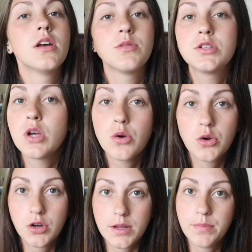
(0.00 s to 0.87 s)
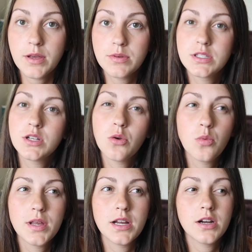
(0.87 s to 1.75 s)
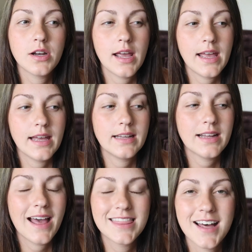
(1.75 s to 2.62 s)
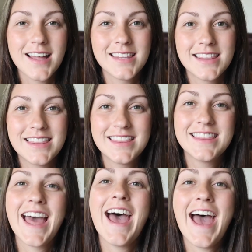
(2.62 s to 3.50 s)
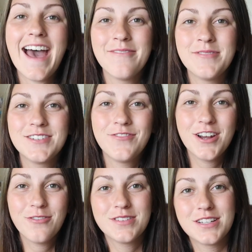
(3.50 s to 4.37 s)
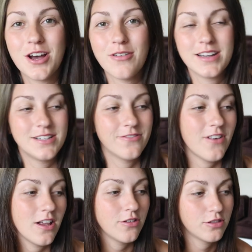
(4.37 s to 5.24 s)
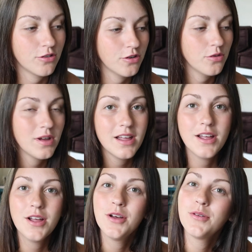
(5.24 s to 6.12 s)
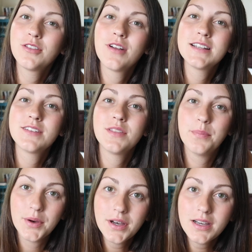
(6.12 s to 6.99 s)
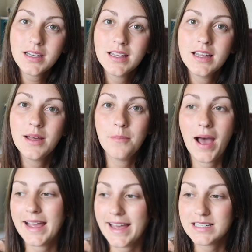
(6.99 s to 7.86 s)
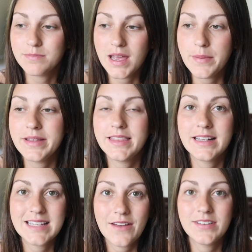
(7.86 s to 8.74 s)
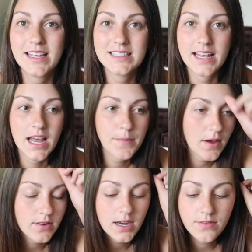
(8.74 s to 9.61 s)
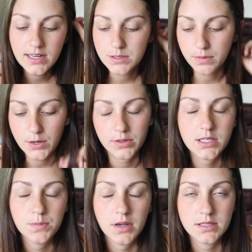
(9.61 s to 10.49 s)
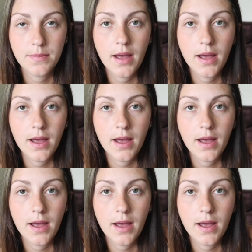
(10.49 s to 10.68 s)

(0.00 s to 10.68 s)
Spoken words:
it was so creepy. It was so weird, and I thought that that atmosphere was going to follow through the rest of the book. I guess maybe things have to get set up. I've not even explained what this book is